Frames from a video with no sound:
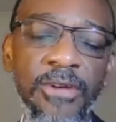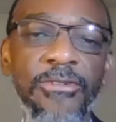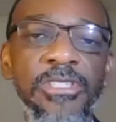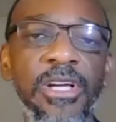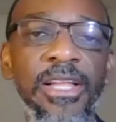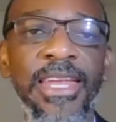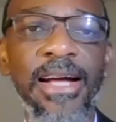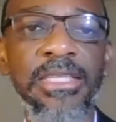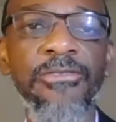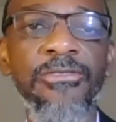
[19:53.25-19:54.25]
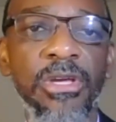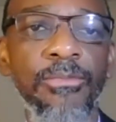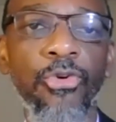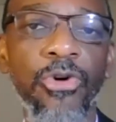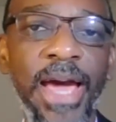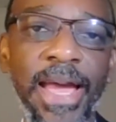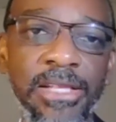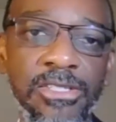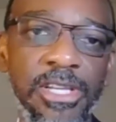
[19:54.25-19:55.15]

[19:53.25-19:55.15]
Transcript: physical inactivity, and poor diets.